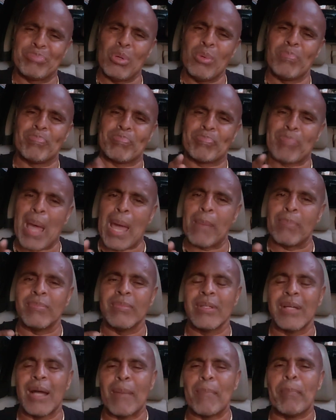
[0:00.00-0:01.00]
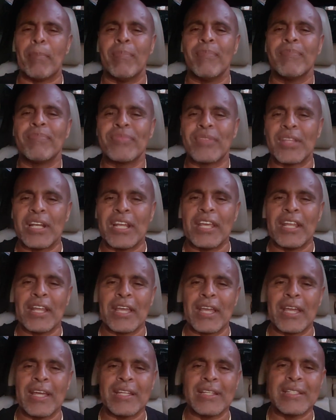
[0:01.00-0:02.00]
Boop, bop. I'm
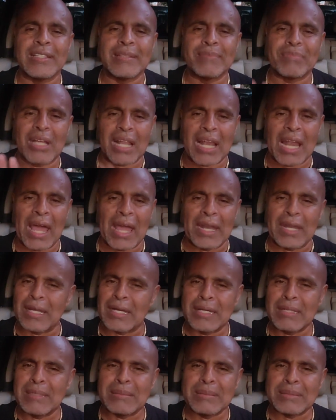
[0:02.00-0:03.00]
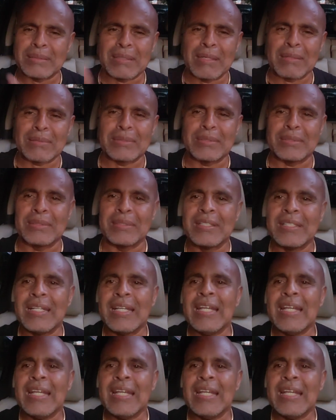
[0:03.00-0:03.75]
deleting it, declining. I don't want to talk to you.